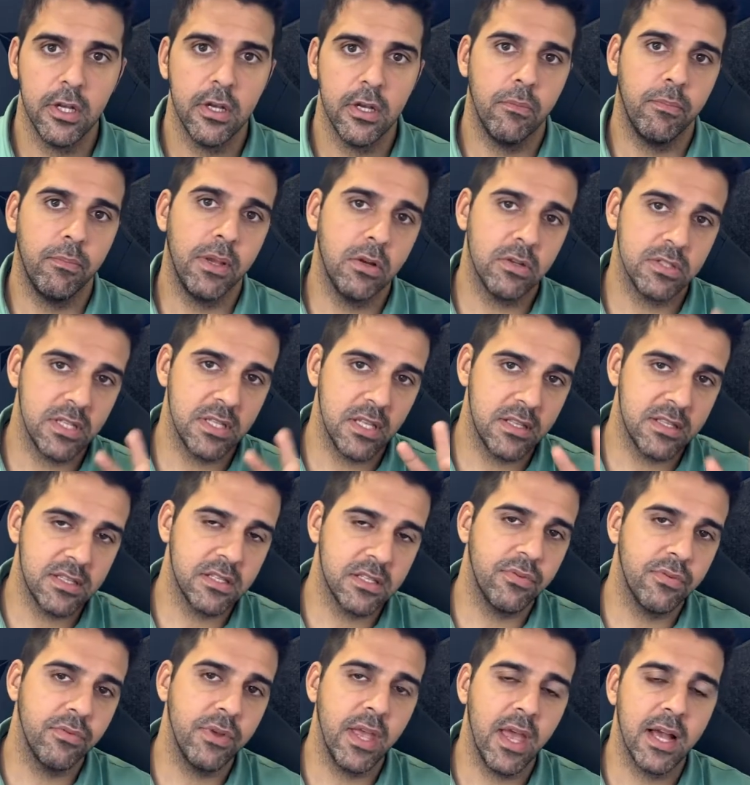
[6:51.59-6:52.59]
because it's
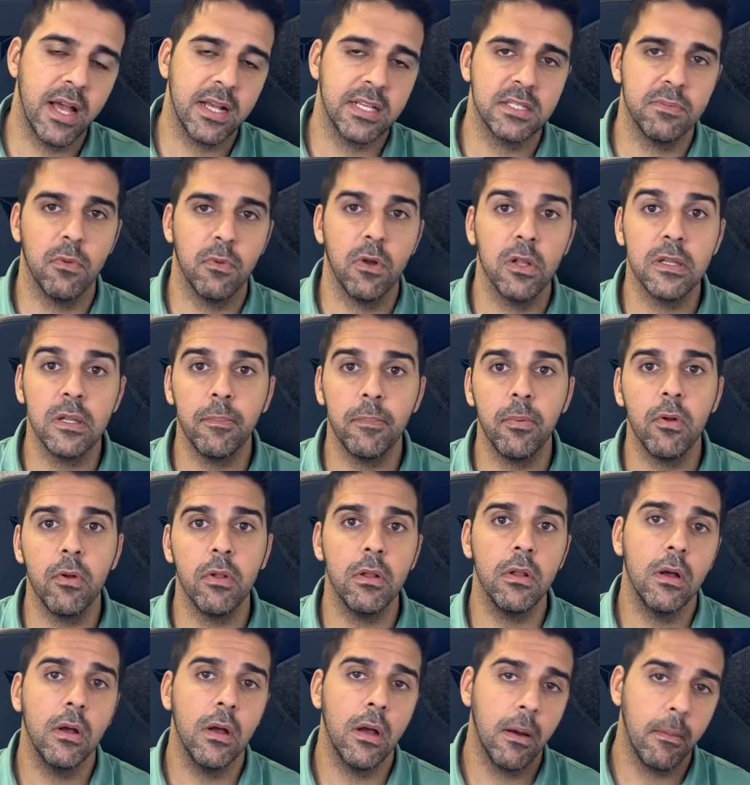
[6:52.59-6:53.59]
3x
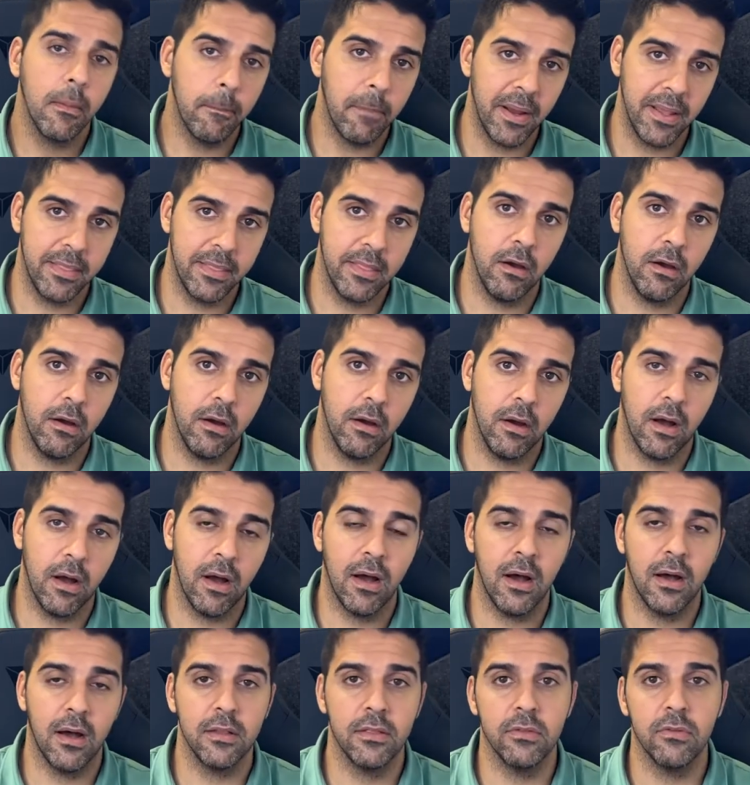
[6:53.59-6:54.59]
multiple by the
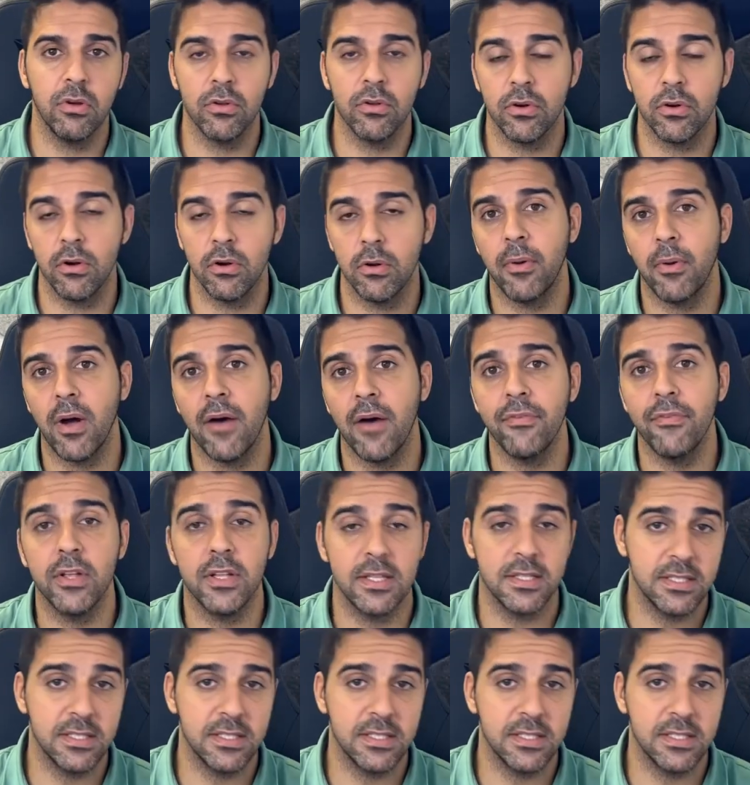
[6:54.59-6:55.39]
total profit.